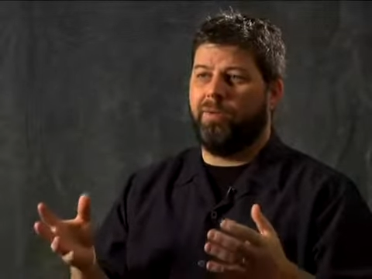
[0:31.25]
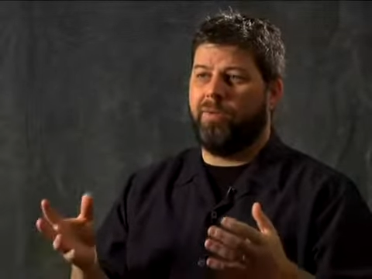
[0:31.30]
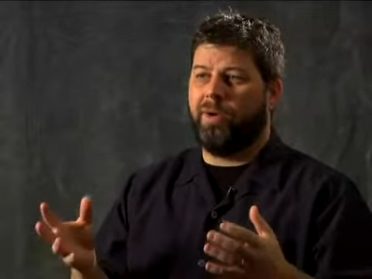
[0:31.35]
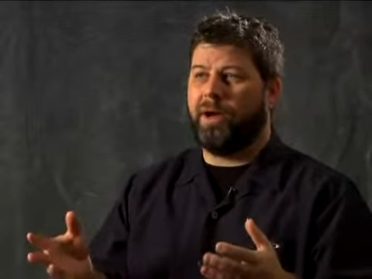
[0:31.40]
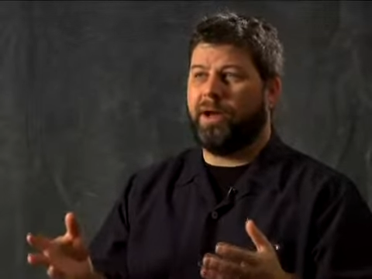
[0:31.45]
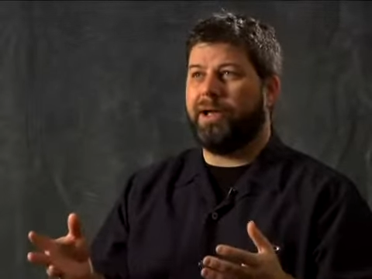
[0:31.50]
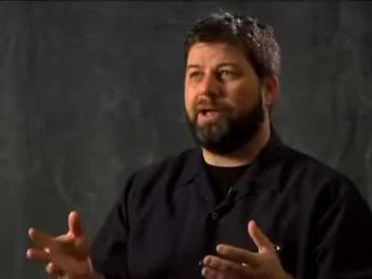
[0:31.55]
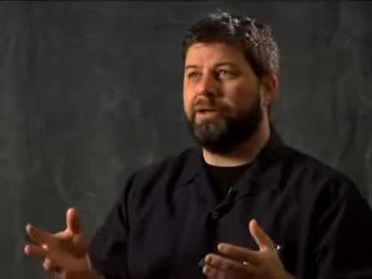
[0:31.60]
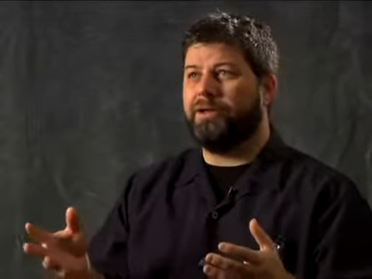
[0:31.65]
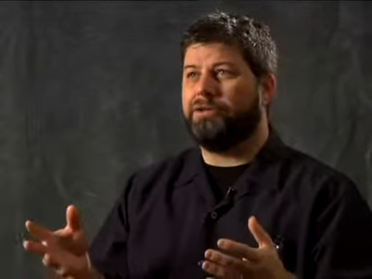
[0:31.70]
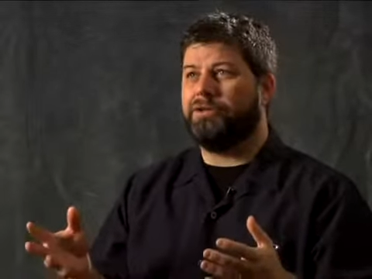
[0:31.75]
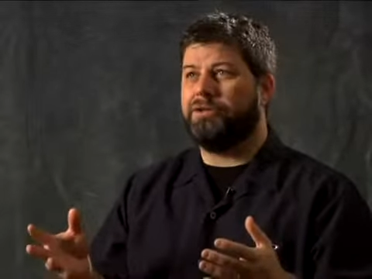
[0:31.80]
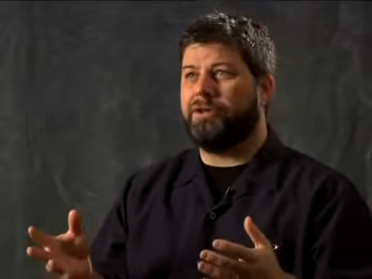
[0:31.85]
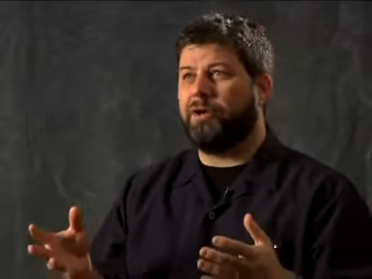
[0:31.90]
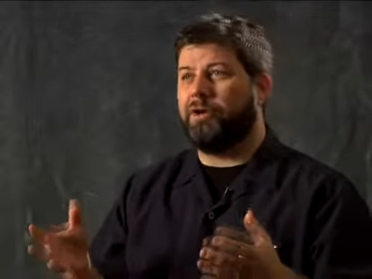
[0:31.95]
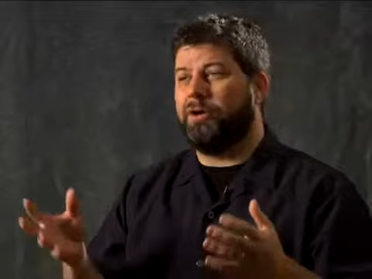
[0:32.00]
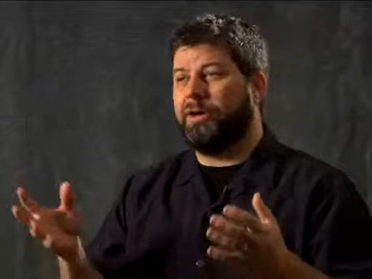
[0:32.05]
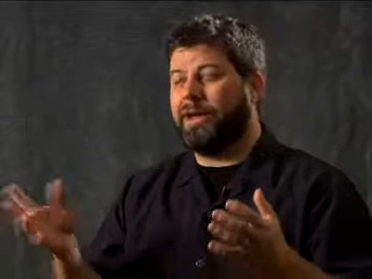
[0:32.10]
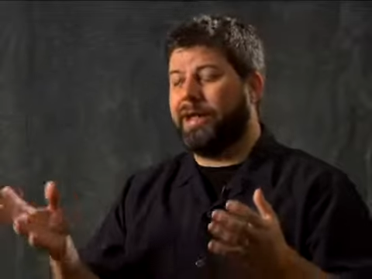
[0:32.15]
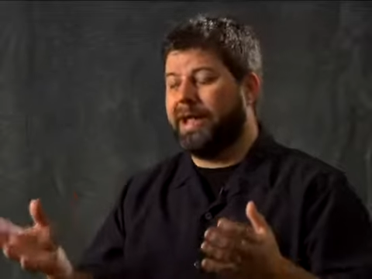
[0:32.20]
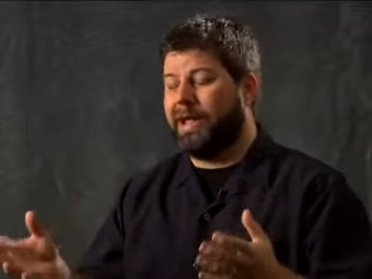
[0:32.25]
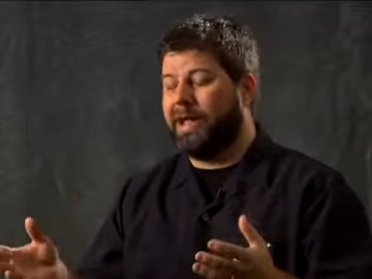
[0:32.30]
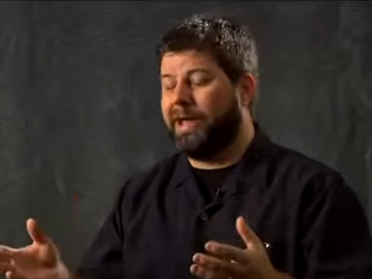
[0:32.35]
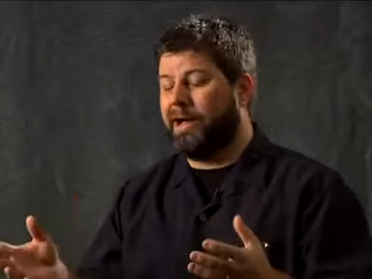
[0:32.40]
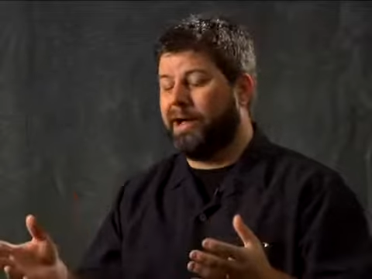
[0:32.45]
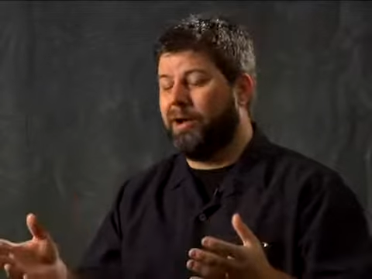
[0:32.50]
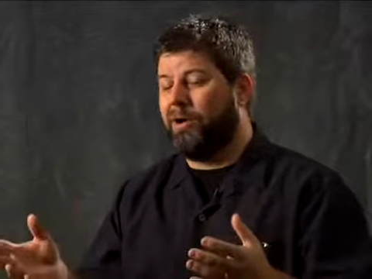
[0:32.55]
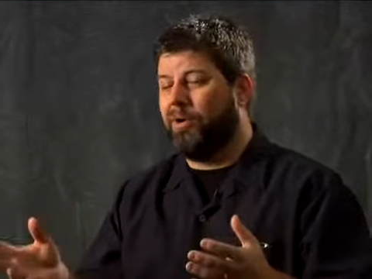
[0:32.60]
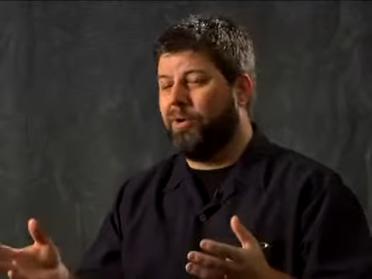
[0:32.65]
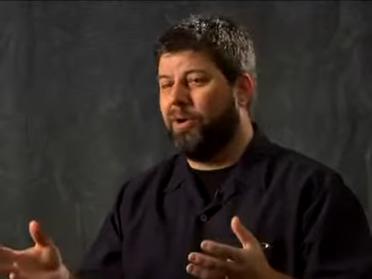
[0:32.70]
why and
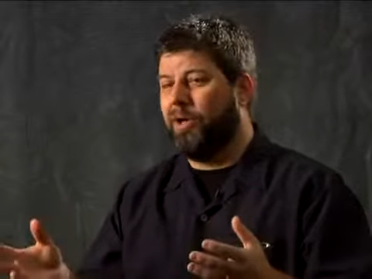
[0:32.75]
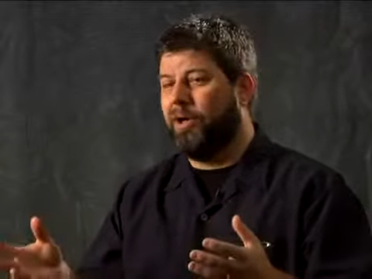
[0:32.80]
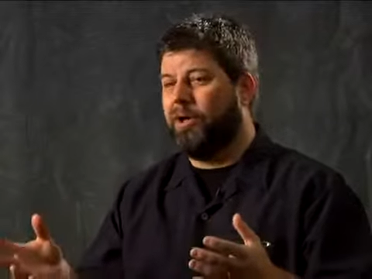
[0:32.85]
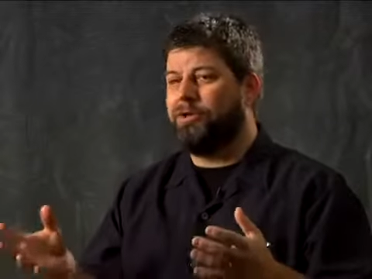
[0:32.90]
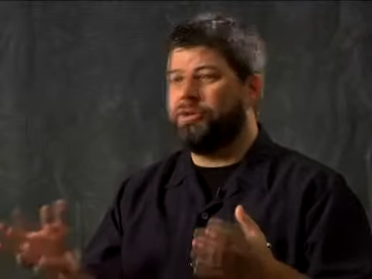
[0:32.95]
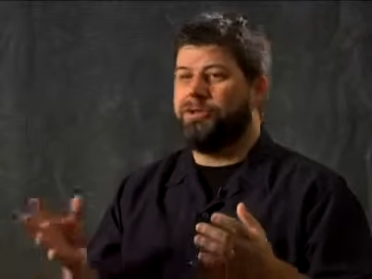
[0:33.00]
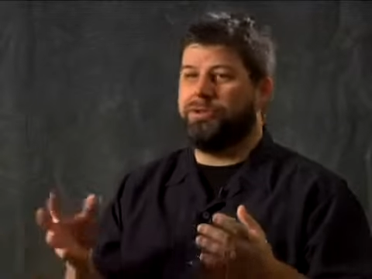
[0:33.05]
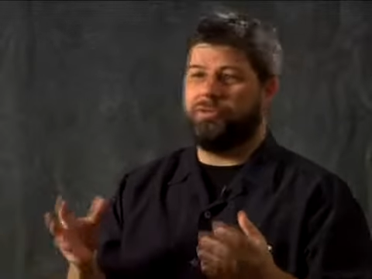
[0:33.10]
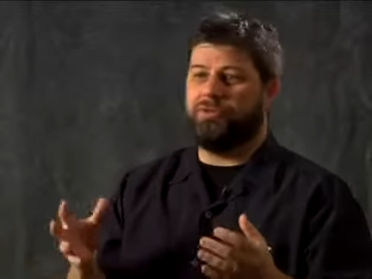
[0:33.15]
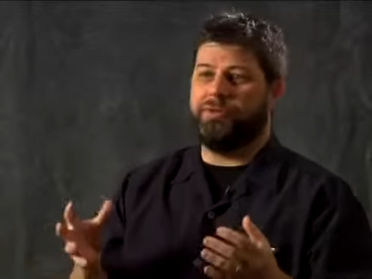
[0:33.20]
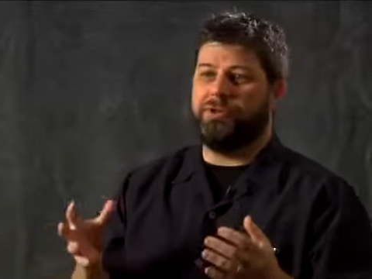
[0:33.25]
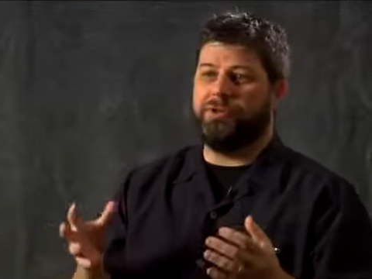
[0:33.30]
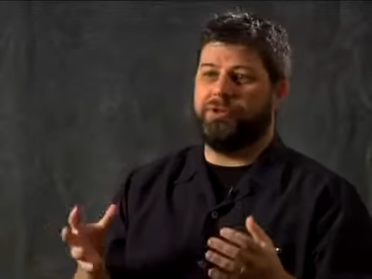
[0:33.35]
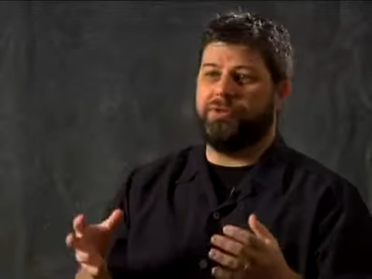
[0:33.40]
how should we